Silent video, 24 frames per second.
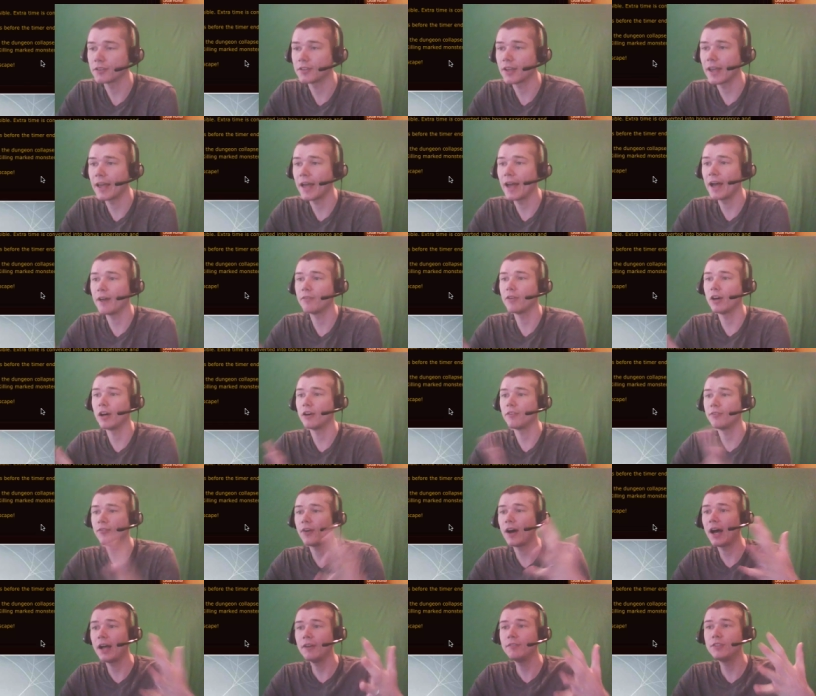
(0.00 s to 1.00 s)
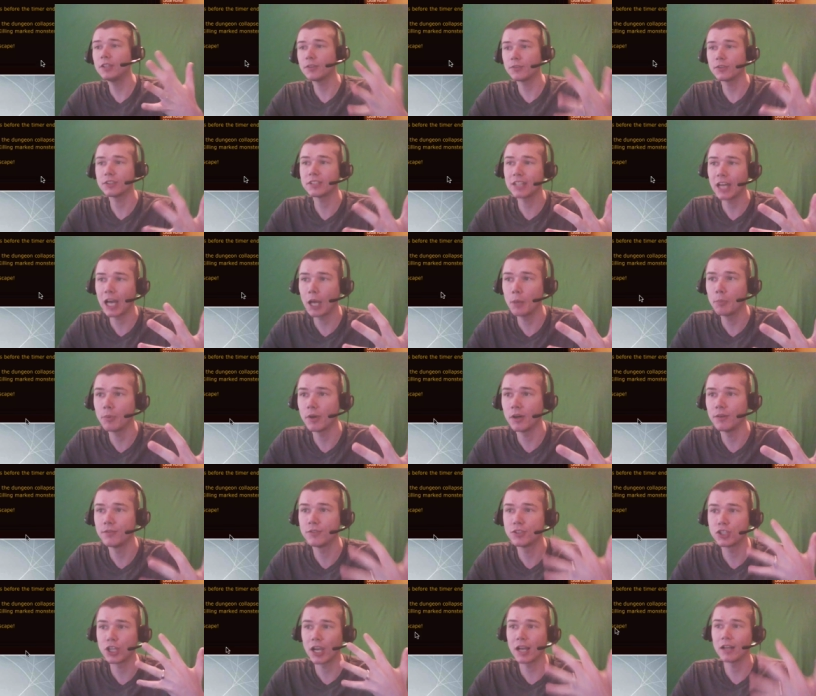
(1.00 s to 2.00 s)
They have uh, five different type
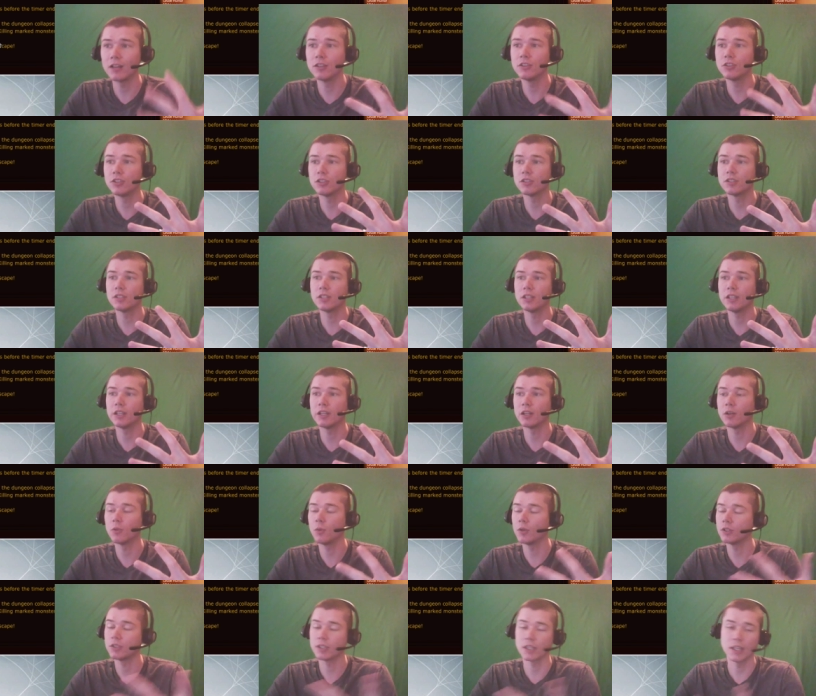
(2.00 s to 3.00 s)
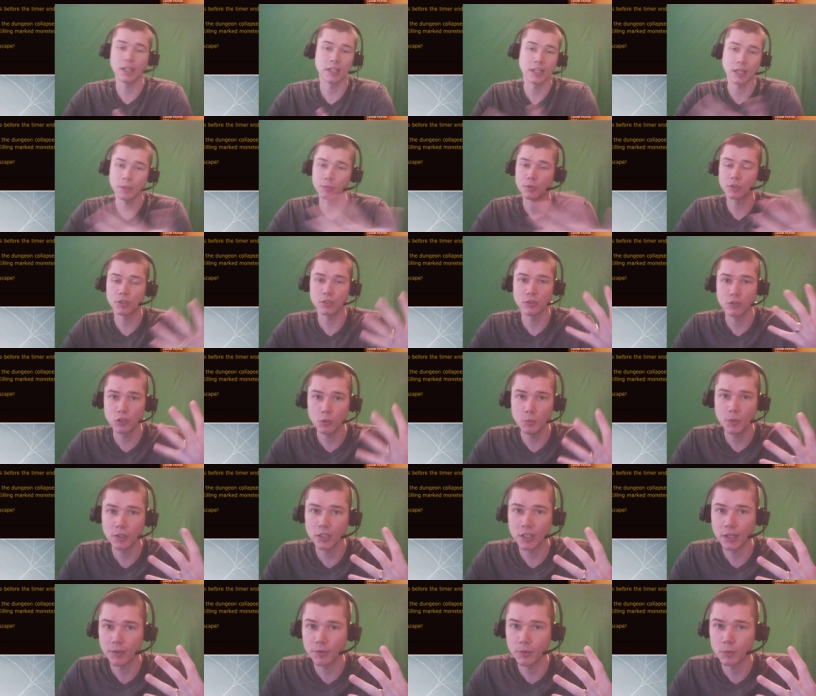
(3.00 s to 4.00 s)
of challenges here, which again, I'm just assuming
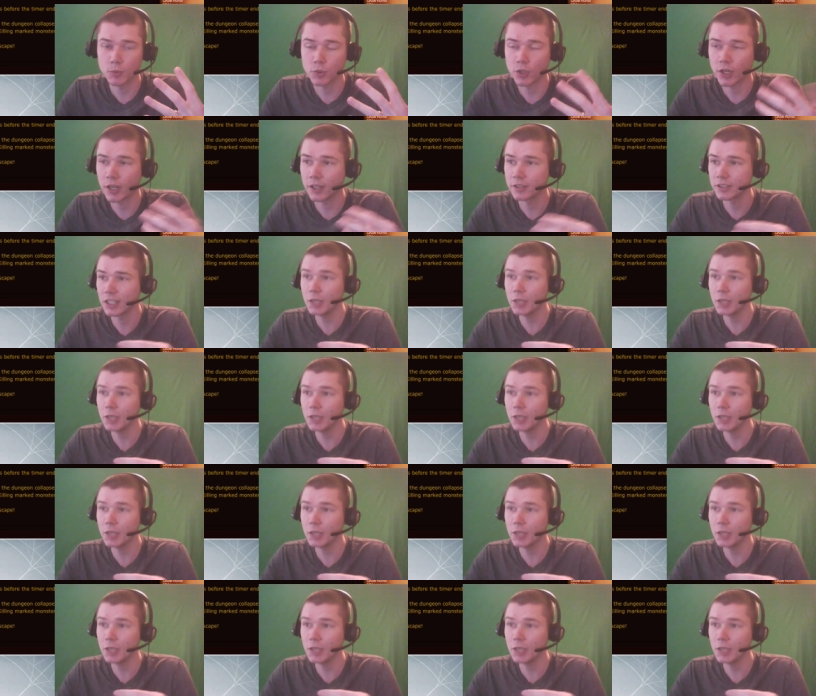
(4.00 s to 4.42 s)
are Nephilim trials.